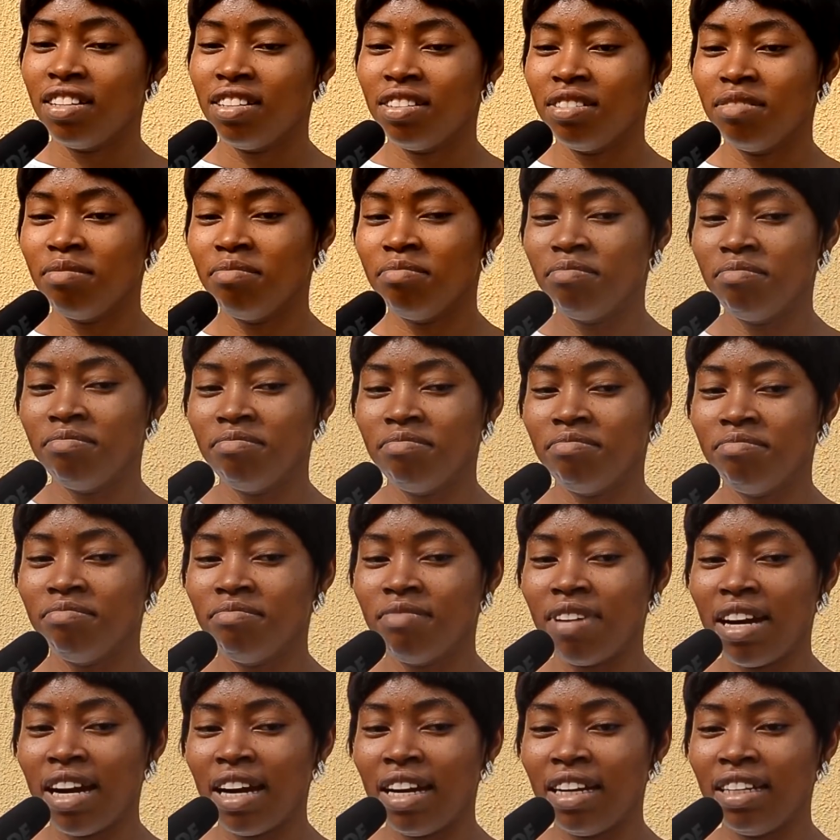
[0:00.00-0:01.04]

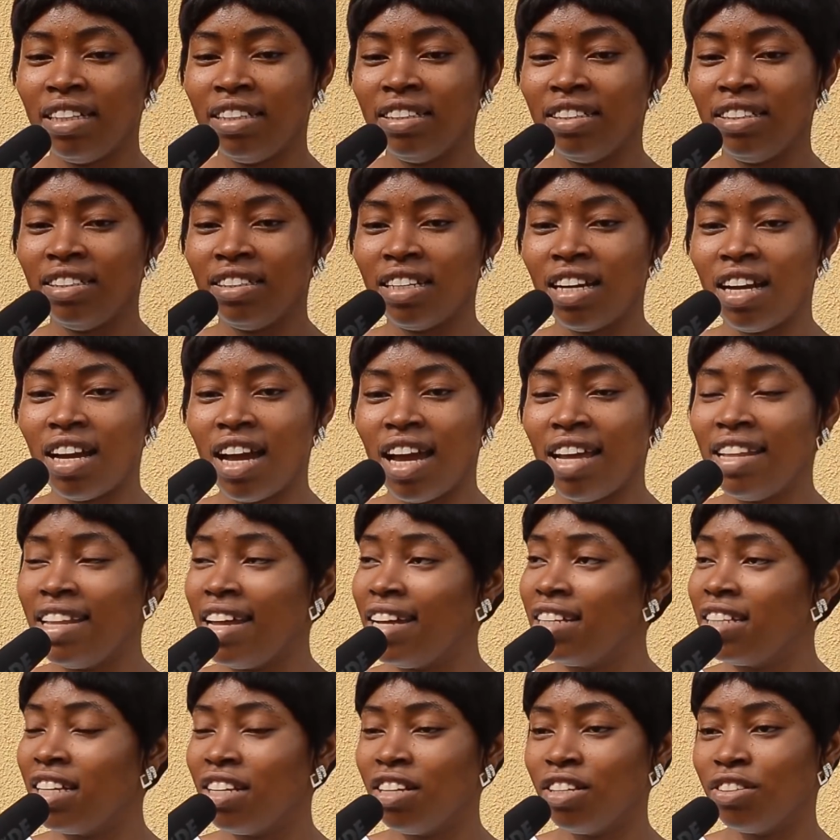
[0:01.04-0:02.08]
Um, I I
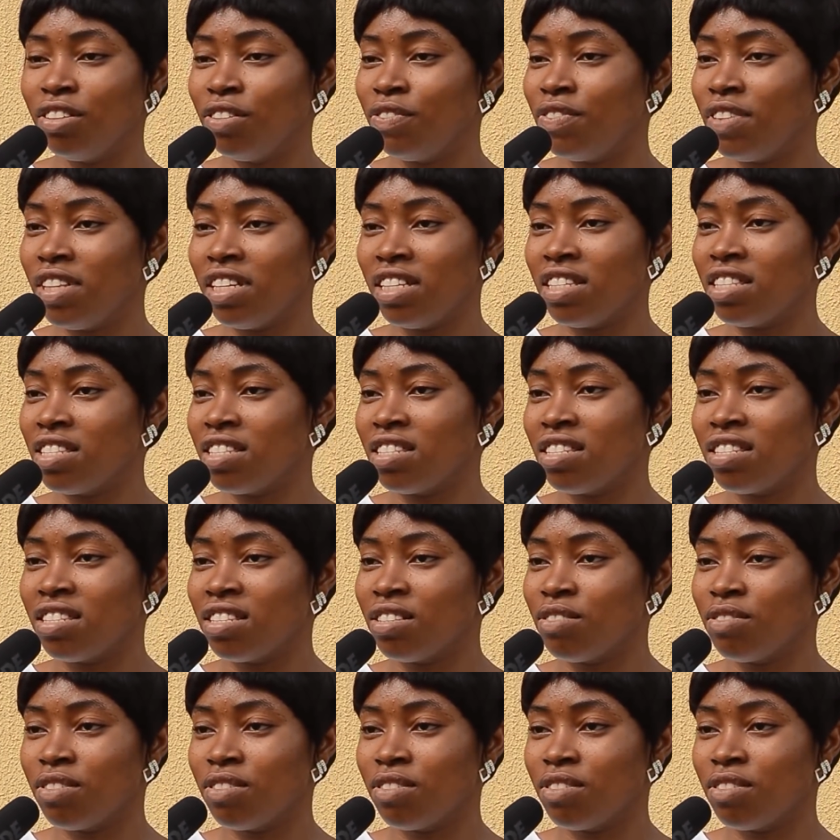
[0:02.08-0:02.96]
learned a lot of things.